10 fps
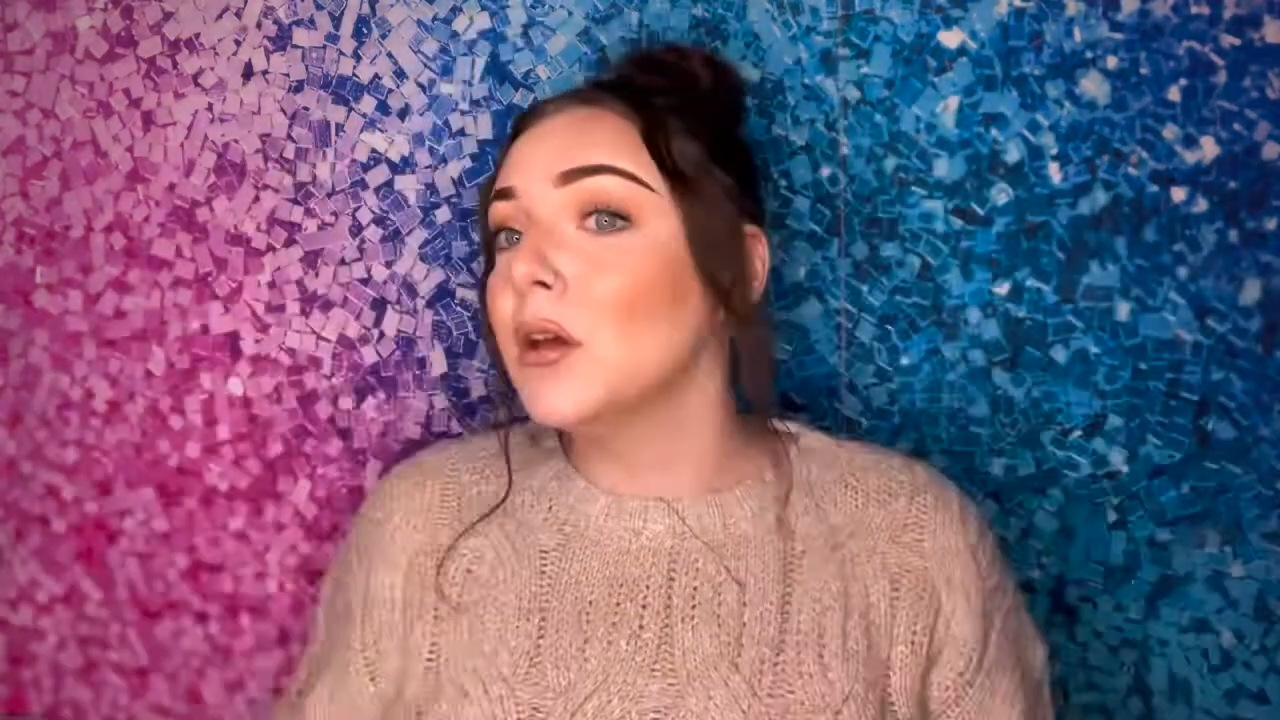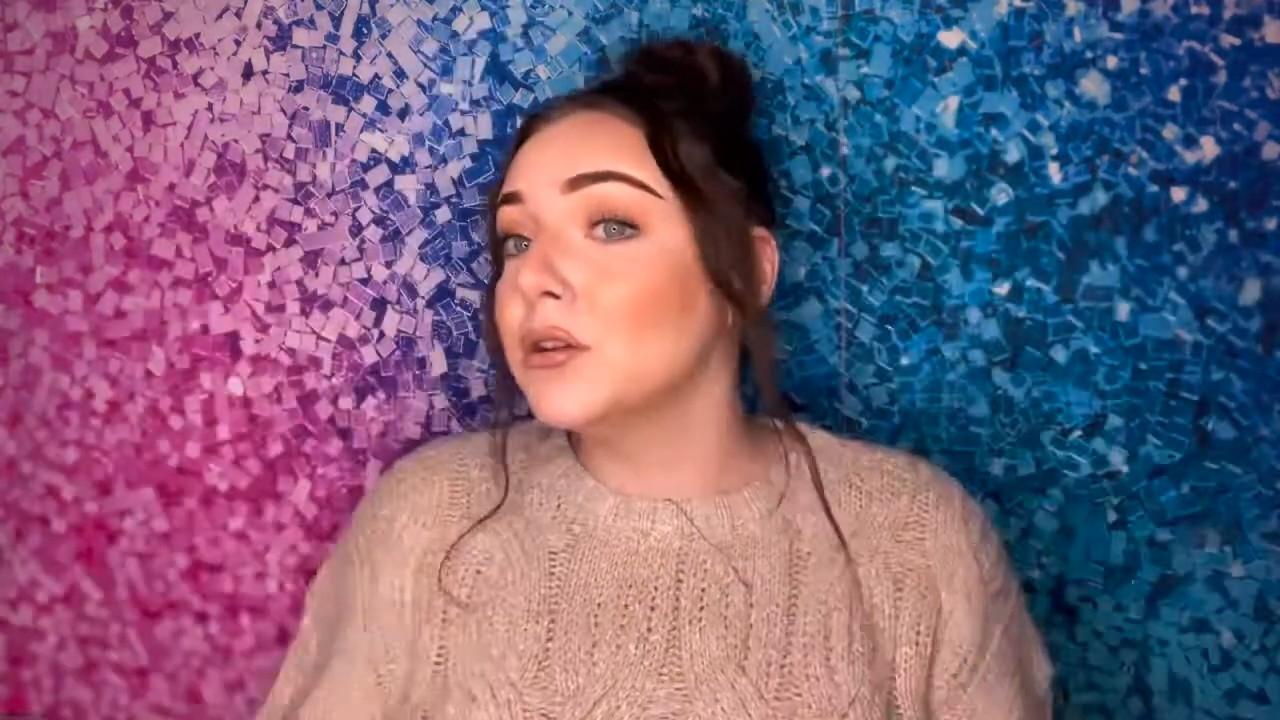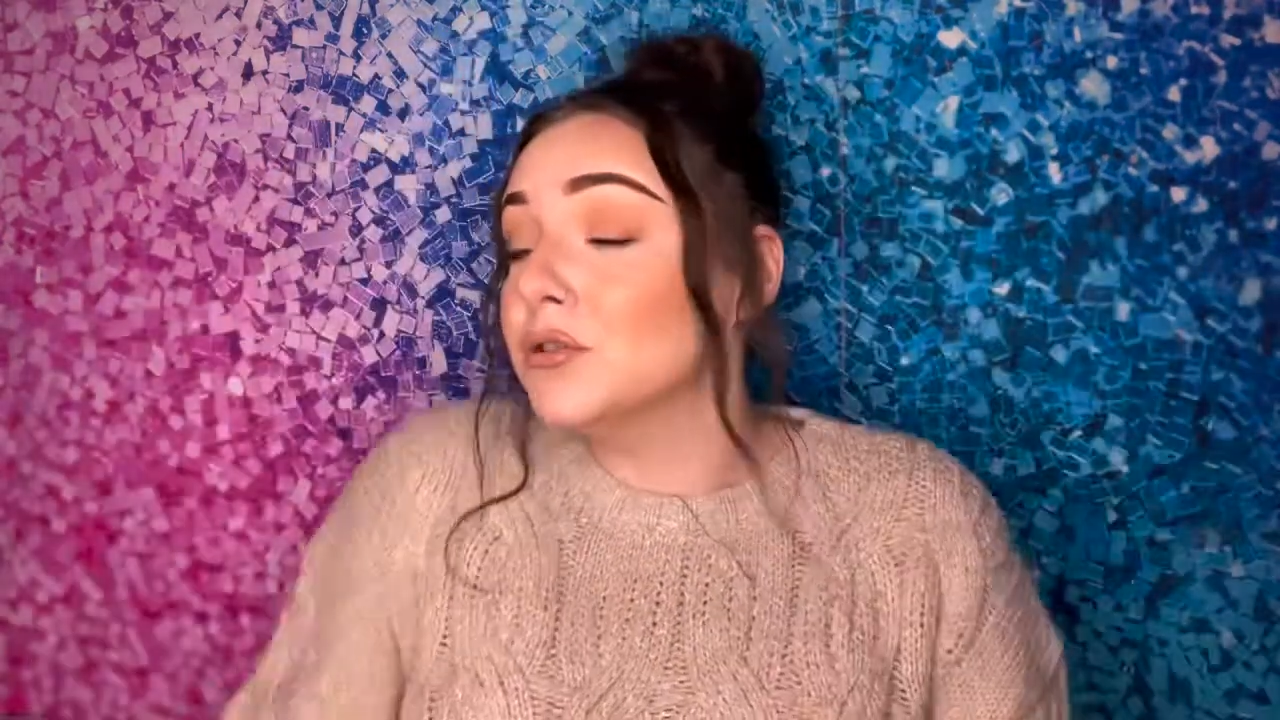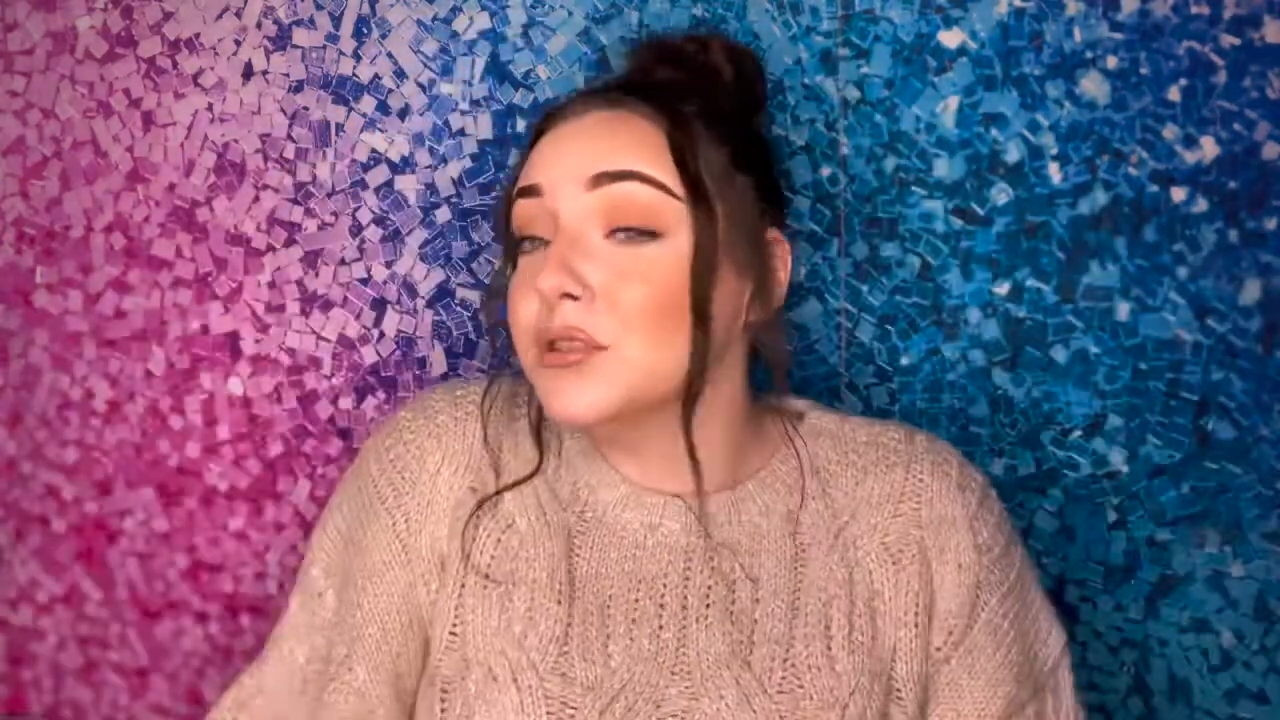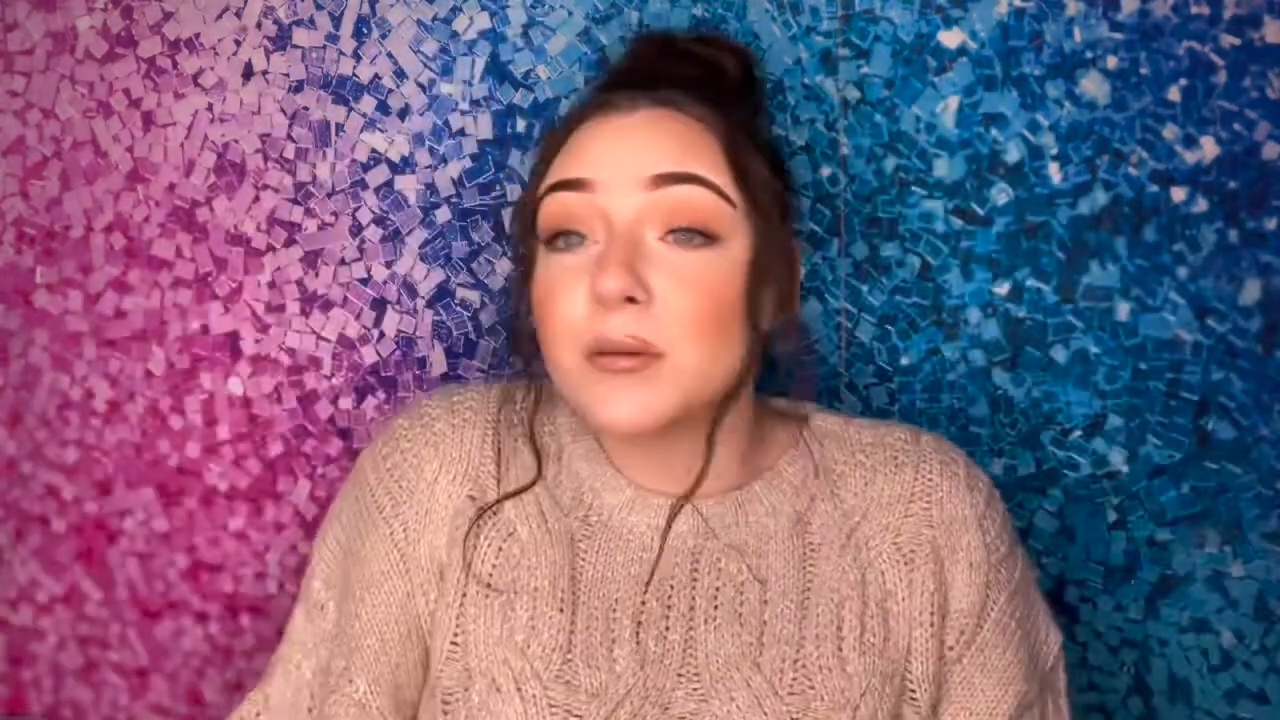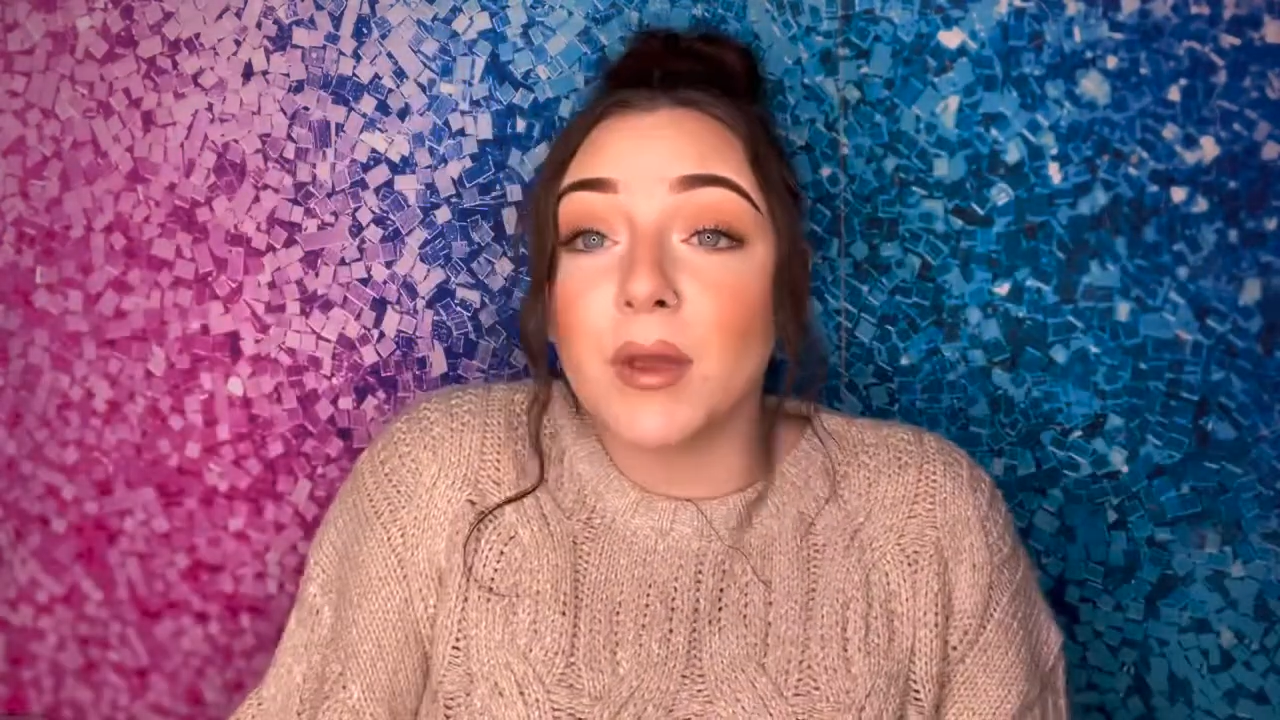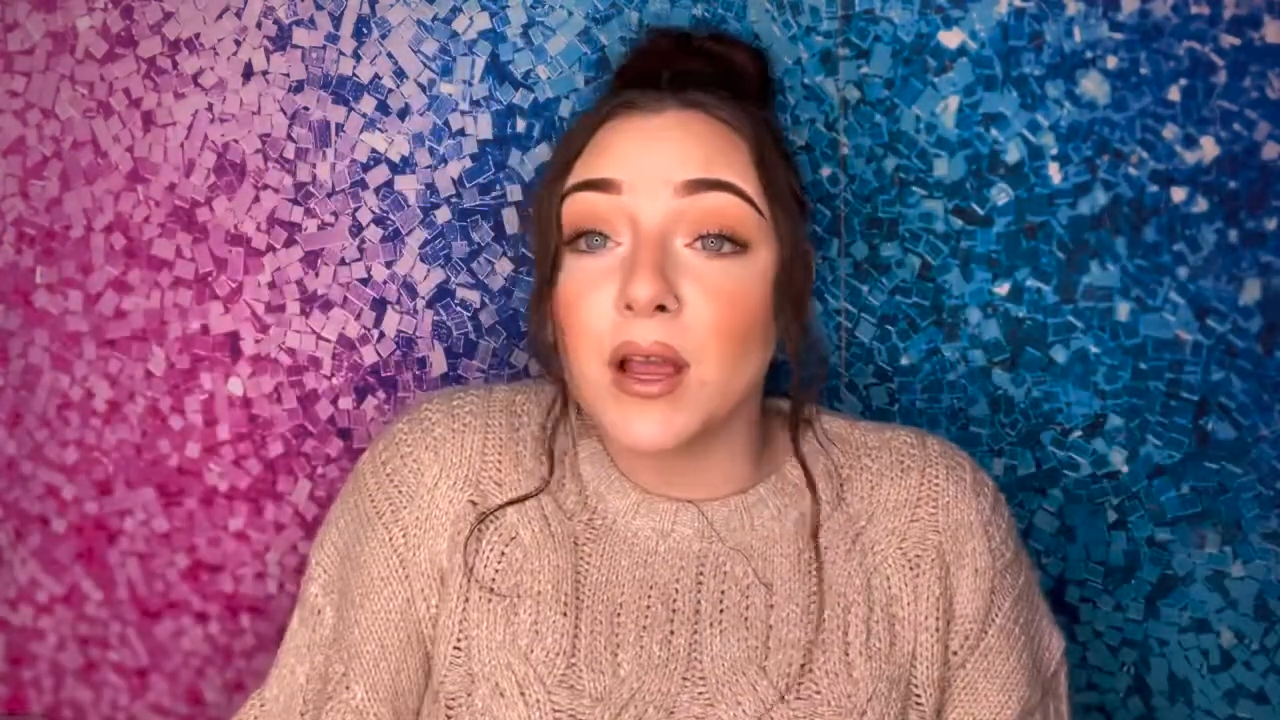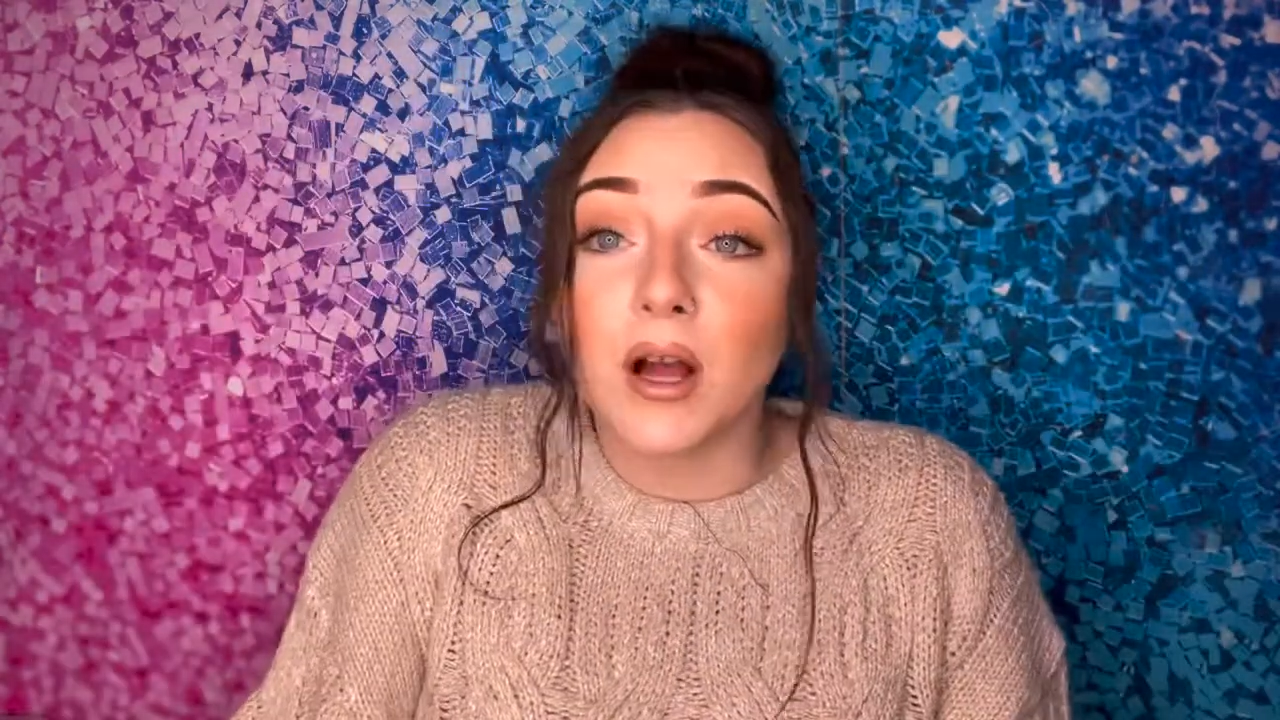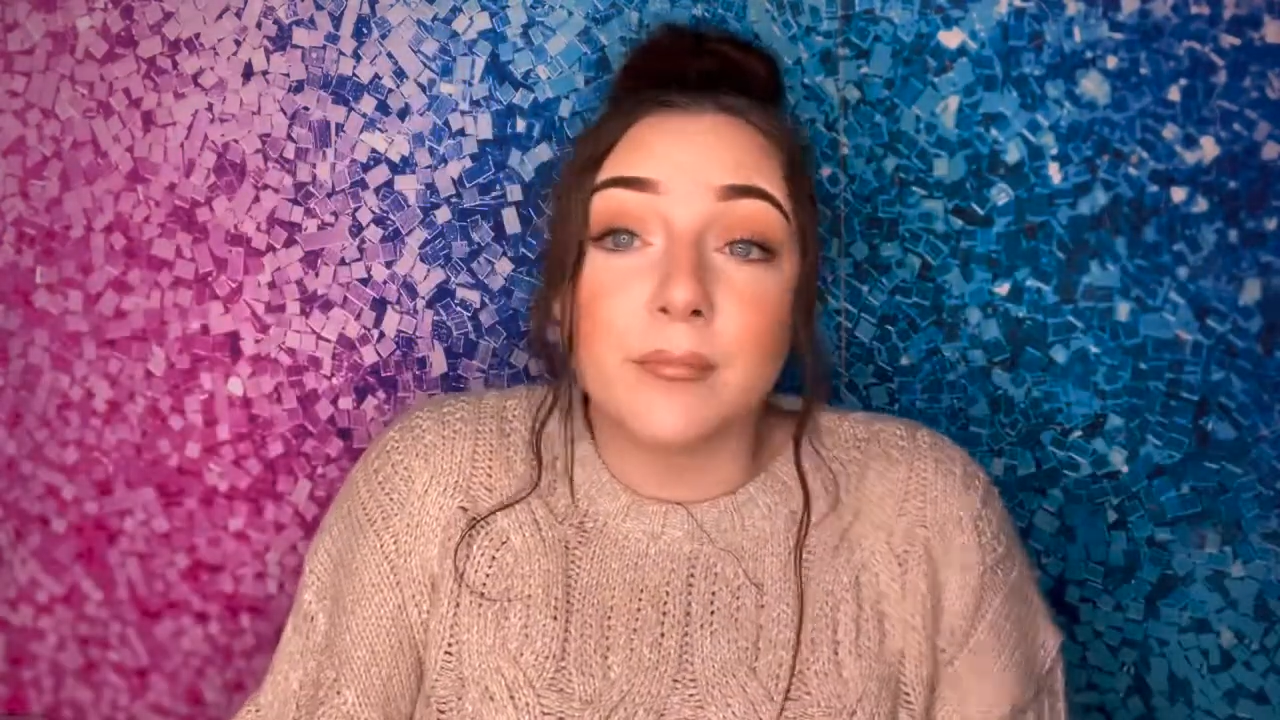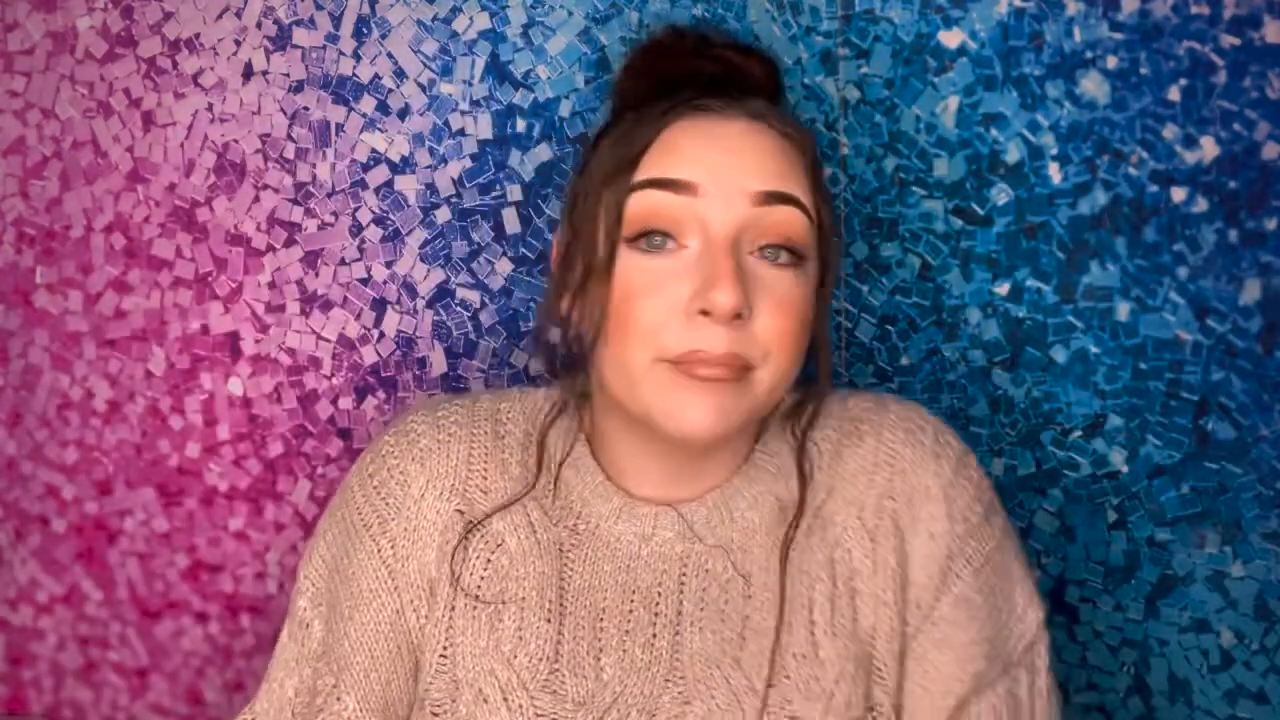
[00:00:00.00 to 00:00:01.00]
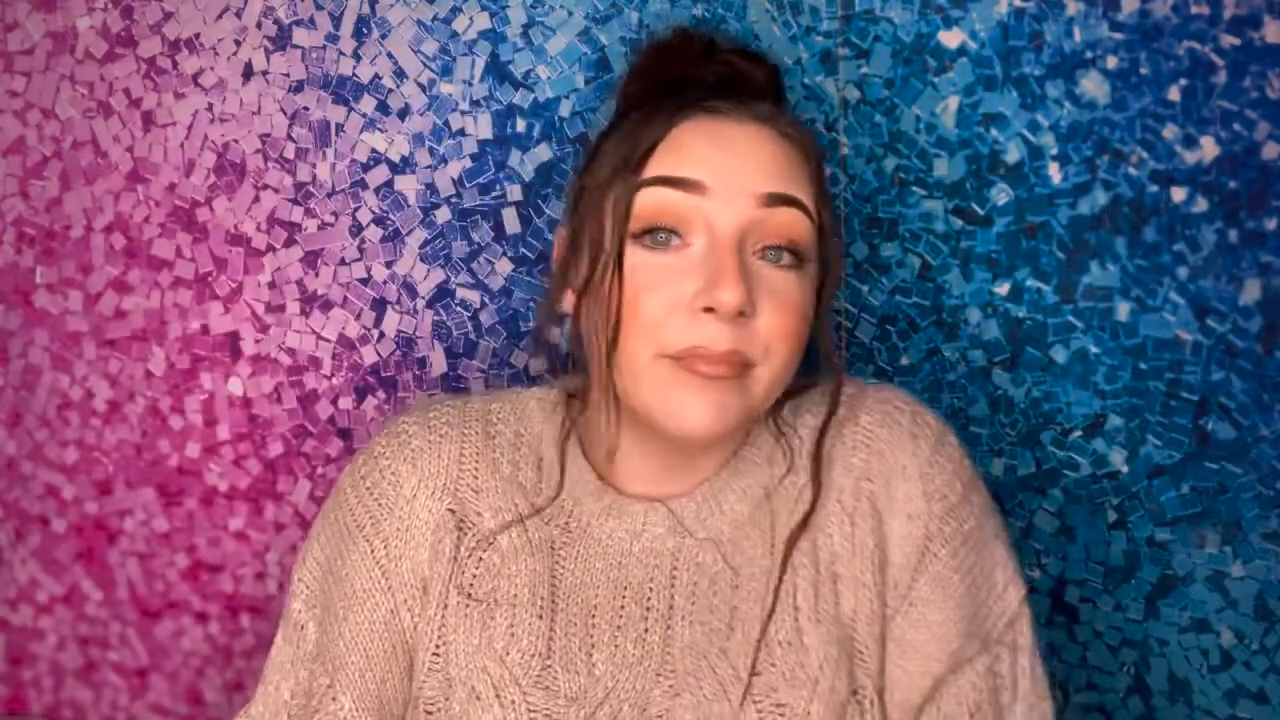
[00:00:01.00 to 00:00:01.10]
do some makeup.